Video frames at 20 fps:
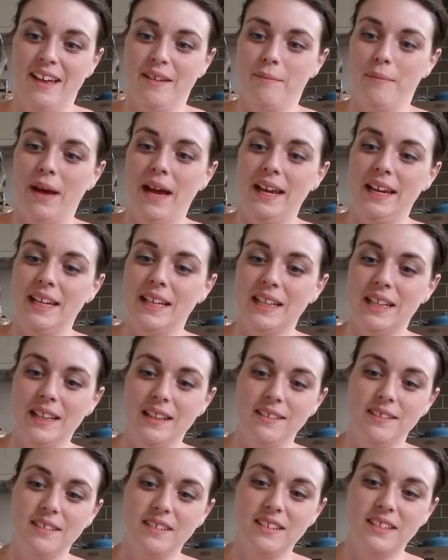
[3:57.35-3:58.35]
My
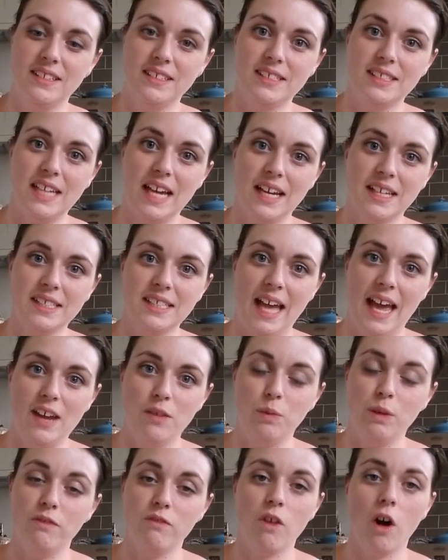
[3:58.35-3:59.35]
little stag's head.
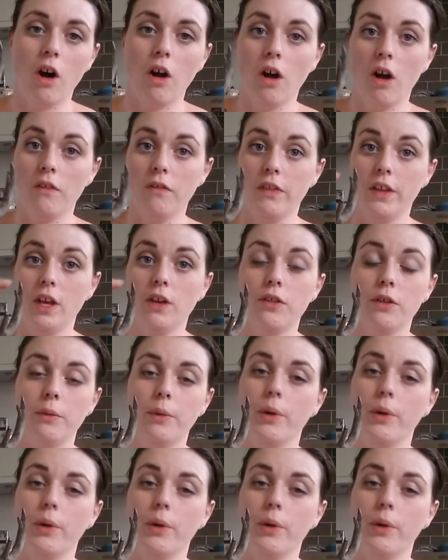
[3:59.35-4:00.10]
We've got on the other